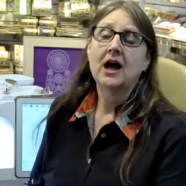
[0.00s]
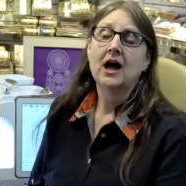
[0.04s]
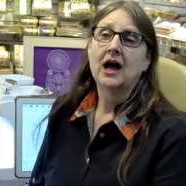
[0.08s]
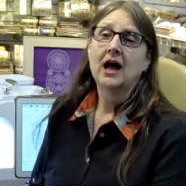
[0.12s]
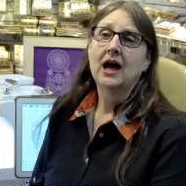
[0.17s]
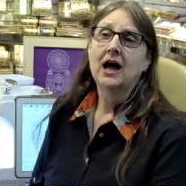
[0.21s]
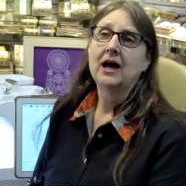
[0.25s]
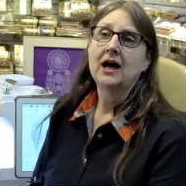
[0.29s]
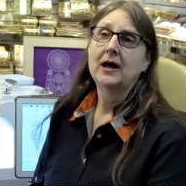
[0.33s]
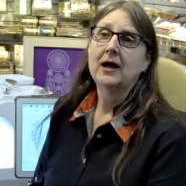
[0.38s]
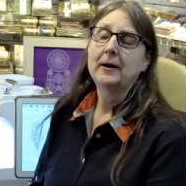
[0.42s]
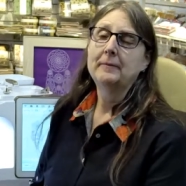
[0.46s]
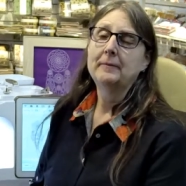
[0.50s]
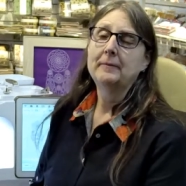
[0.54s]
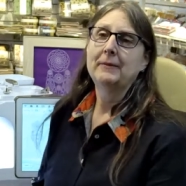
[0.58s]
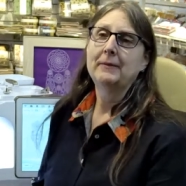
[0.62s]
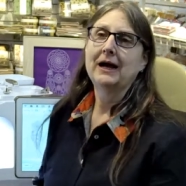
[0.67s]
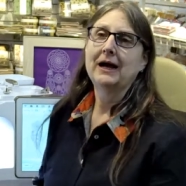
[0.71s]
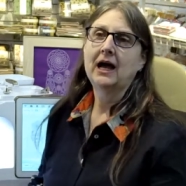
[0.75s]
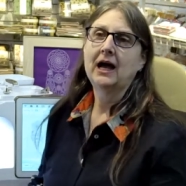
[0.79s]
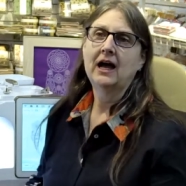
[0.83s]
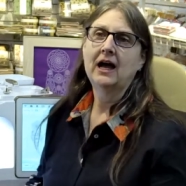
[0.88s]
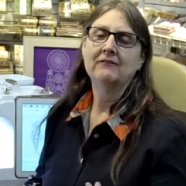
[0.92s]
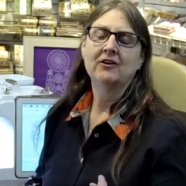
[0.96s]
Um,
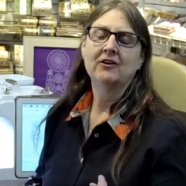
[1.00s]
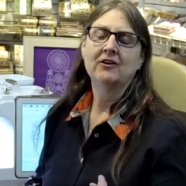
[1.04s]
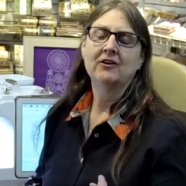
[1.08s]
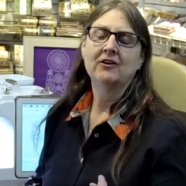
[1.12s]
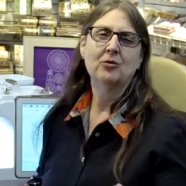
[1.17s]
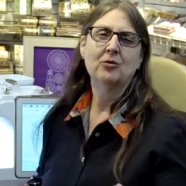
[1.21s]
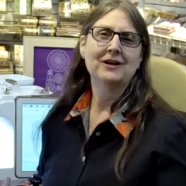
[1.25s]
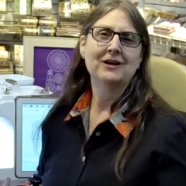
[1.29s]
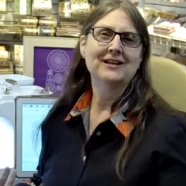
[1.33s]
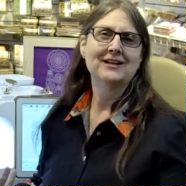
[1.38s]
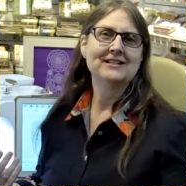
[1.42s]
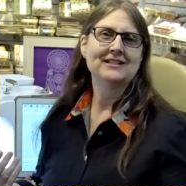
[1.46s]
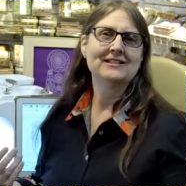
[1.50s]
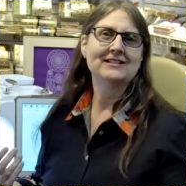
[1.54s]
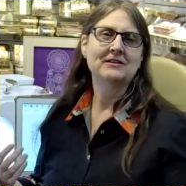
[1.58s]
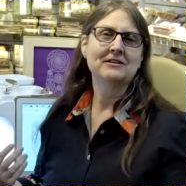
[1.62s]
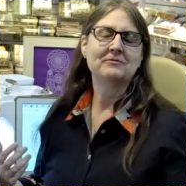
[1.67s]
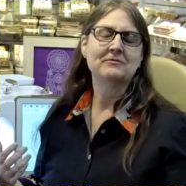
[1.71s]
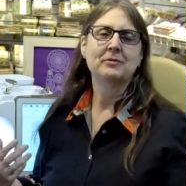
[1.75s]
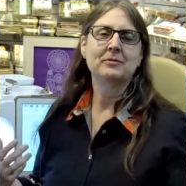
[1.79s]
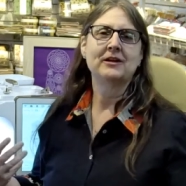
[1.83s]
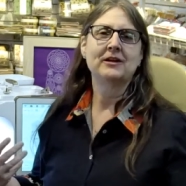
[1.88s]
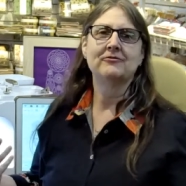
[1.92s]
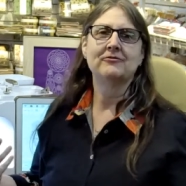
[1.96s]
I've always
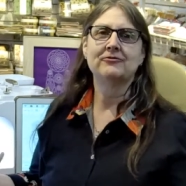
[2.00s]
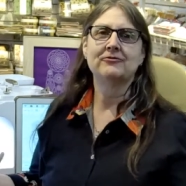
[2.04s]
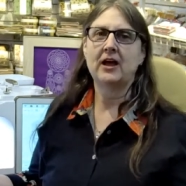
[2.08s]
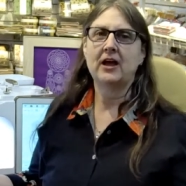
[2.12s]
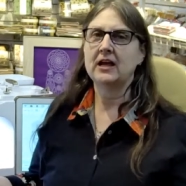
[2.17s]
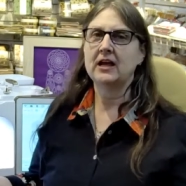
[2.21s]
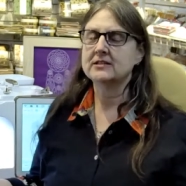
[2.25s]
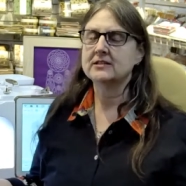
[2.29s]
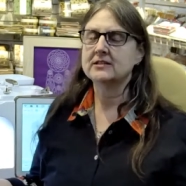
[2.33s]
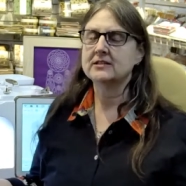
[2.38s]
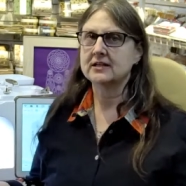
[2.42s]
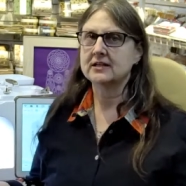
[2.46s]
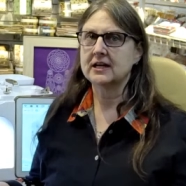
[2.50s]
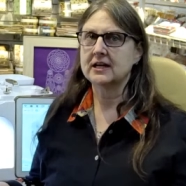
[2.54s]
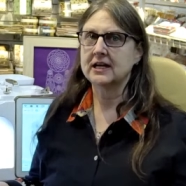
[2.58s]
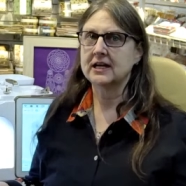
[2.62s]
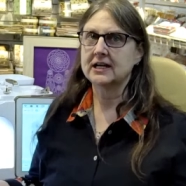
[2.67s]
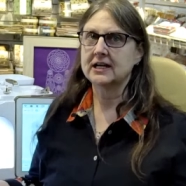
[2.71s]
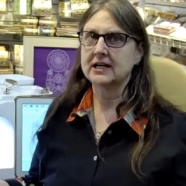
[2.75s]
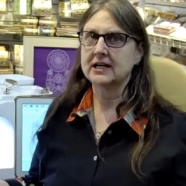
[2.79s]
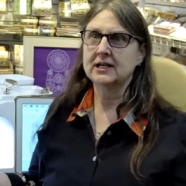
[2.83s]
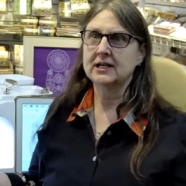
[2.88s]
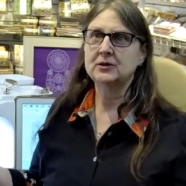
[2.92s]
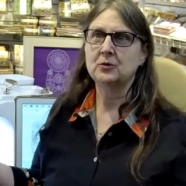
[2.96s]
been
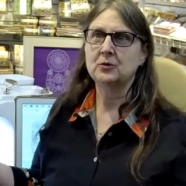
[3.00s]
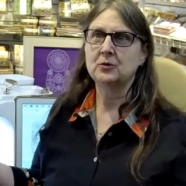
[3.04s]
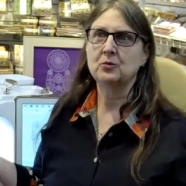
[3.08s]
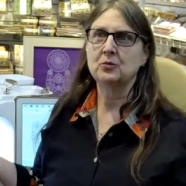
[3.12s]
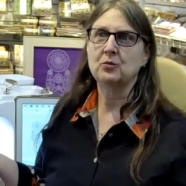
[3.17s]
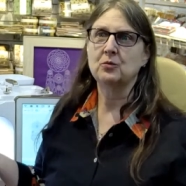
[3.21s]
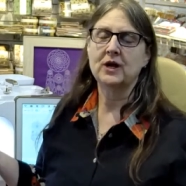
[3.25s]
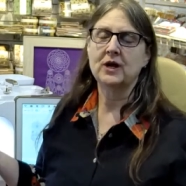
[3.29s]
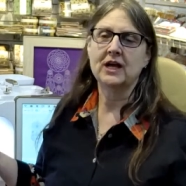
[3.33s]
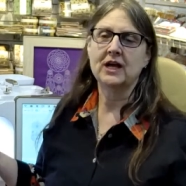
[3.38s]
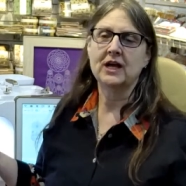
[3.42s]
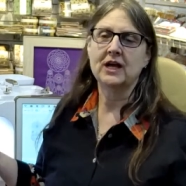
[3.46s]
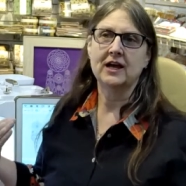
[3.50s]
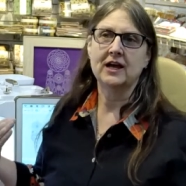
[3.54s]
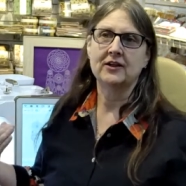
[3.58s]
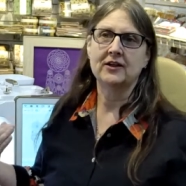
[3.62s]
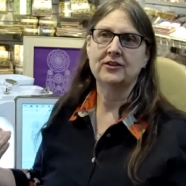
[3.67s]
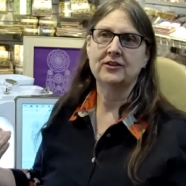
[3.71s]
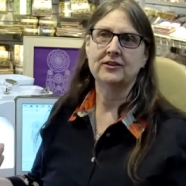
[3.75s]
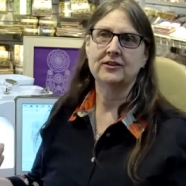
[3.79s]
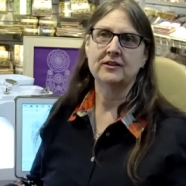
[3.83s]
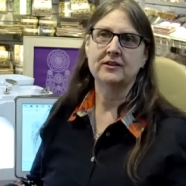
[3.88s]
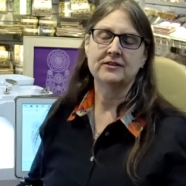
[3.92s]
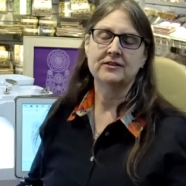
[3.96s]
fascinated with
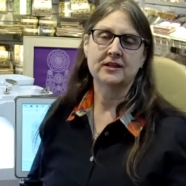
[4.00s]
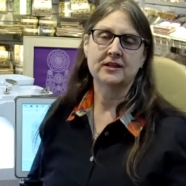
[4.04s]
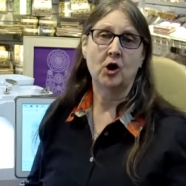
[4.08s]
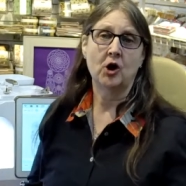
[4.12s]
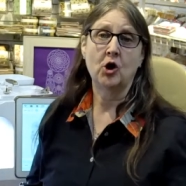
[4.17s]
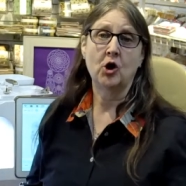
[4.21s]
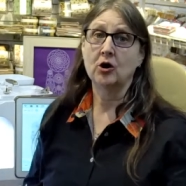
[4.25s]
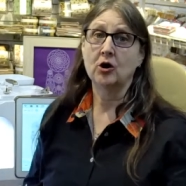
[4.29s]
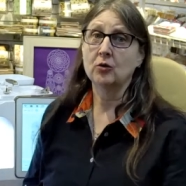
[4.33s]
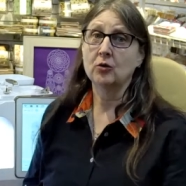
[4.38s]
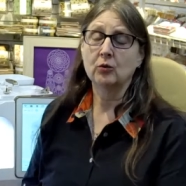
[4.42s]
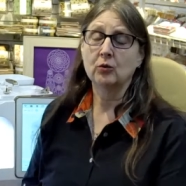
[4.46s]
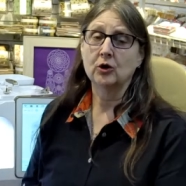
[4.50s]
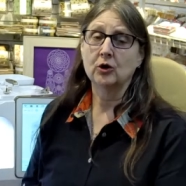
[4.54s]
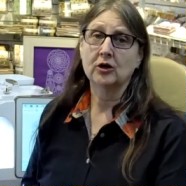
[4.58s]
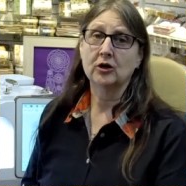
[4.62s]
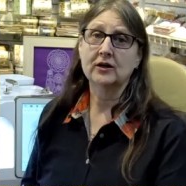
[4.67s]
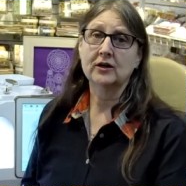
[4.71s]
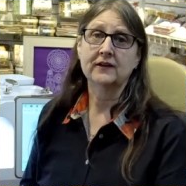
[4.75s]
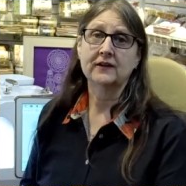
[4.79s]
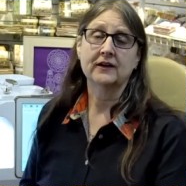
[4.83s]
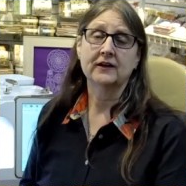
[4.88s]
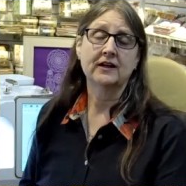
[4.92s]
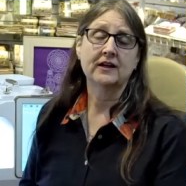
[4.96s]
the artwork
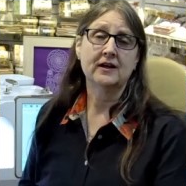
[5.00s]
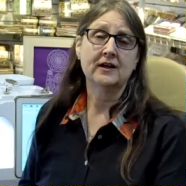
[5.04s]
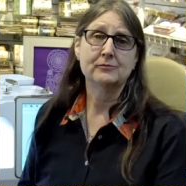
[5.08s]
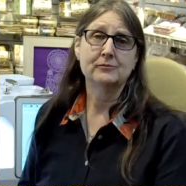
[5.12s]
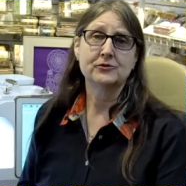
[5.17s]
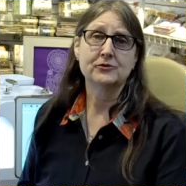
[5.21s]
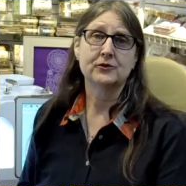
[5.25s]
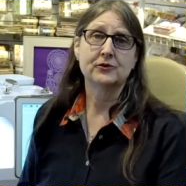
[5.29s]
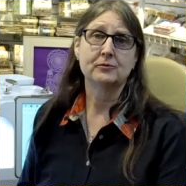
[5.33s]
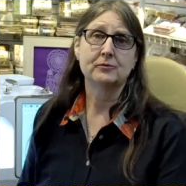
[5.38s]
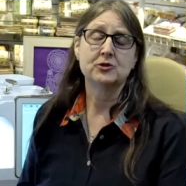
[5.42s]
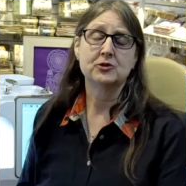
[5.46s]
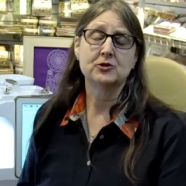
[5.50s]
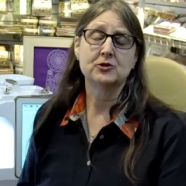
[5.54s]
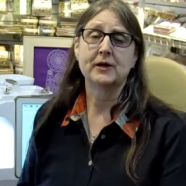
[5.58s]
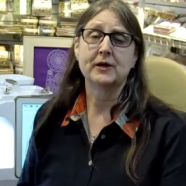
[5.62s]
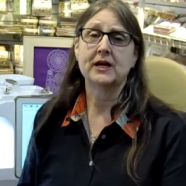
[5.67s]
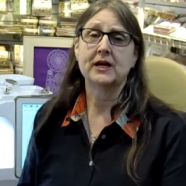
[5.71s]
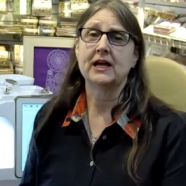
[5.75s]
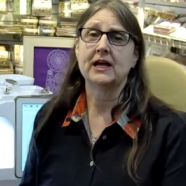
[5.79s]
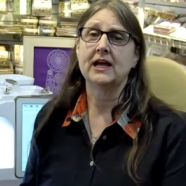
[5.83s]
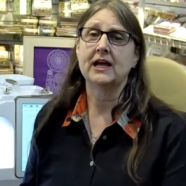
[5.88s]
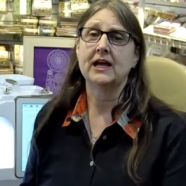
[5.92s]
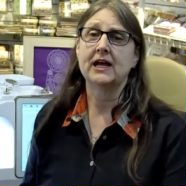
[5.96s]
that comes from Japan
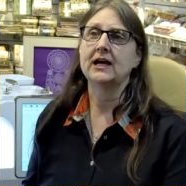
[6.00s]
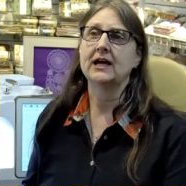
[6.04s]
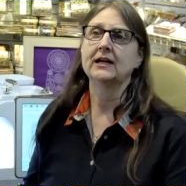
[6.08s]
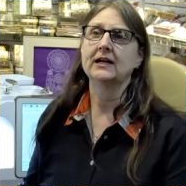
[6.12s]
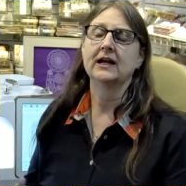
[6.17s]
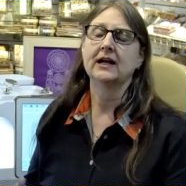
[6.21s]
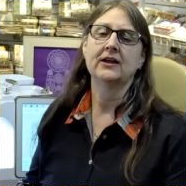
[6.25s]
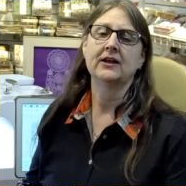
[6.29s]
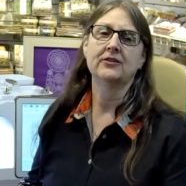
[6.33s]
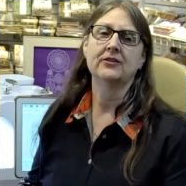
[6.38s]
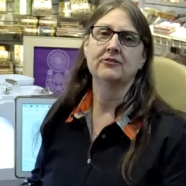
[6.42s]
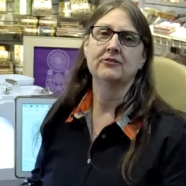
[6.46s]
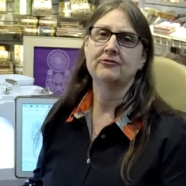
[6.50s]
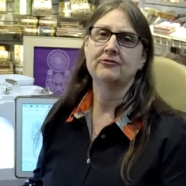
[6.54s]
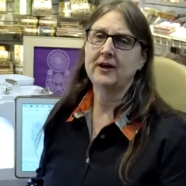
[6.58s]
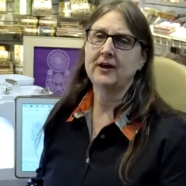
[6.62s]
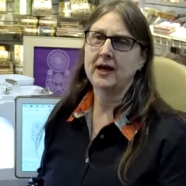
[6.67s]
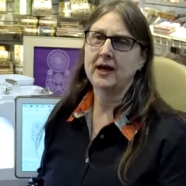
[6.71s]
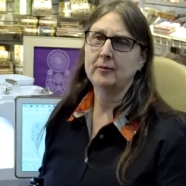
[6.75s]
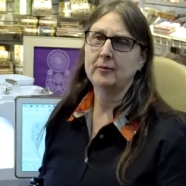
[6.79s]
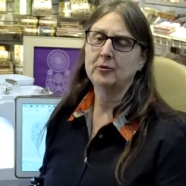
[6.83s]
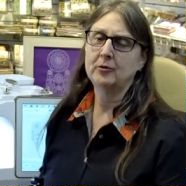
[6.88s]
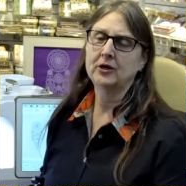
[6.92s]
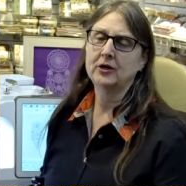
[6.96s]
and the
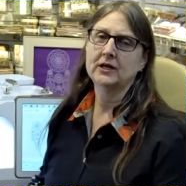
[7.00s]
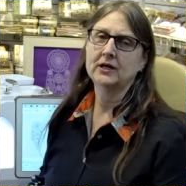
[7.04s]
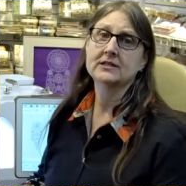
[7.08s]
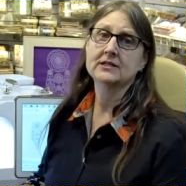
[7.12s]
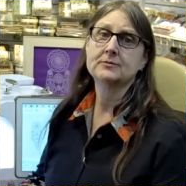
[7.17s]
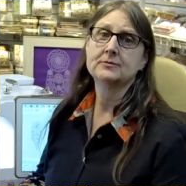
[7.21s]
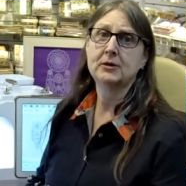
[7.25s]
fabrics.